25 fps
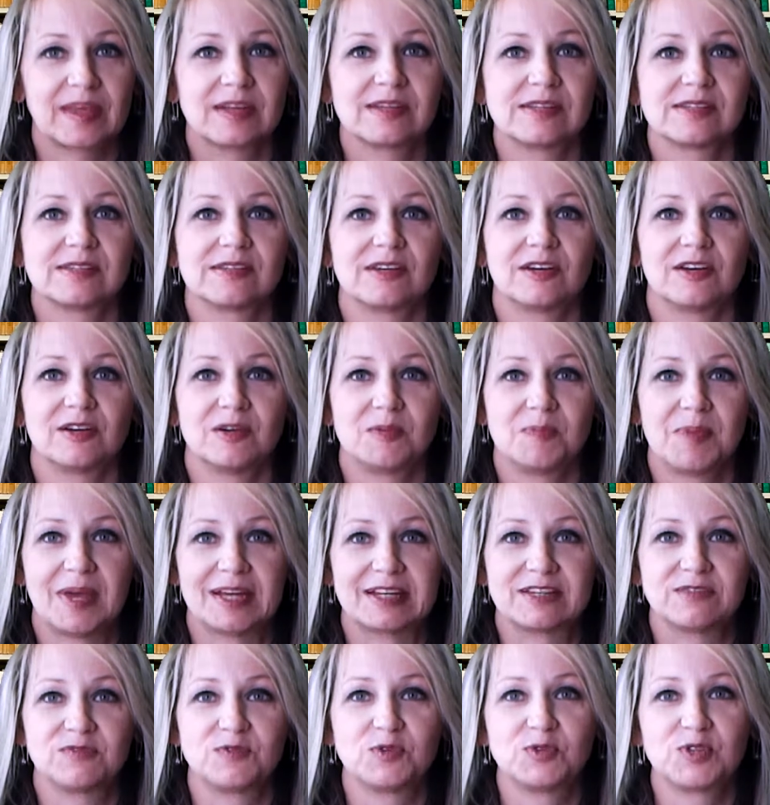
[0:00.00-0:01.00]
So
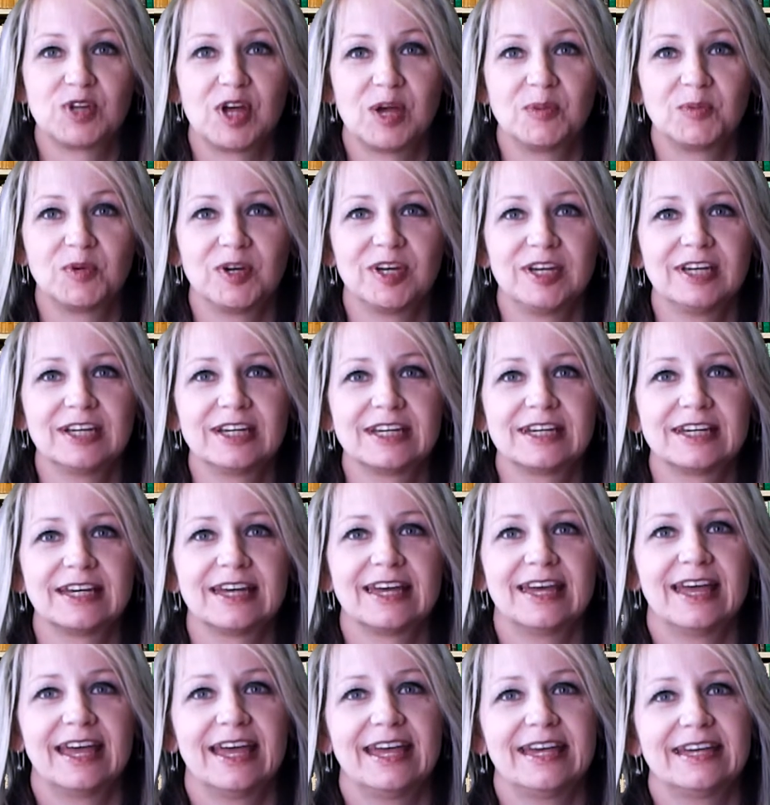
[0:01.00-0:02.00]
back to full-time work,
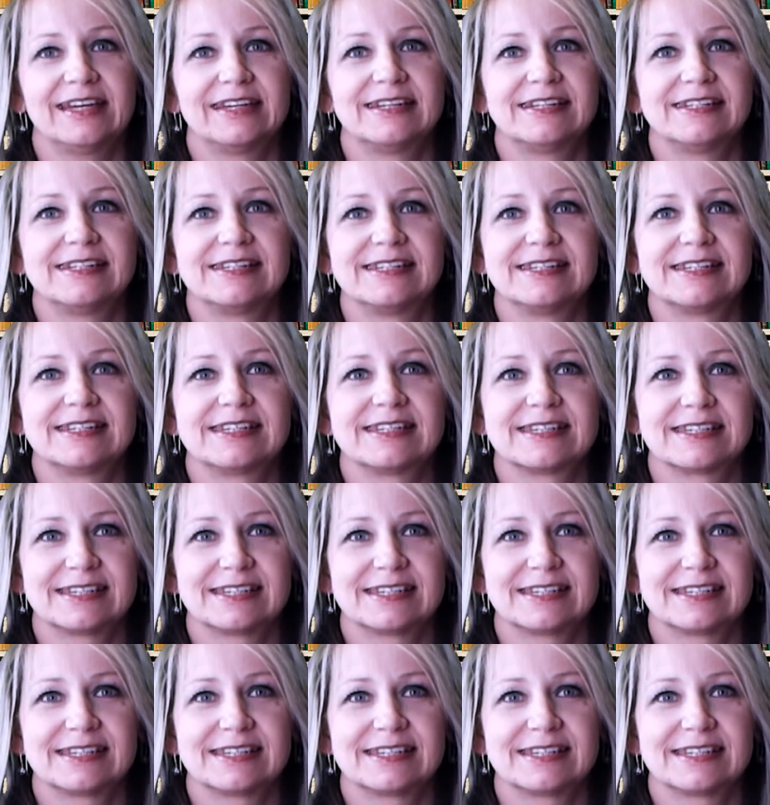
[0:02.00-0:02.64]
and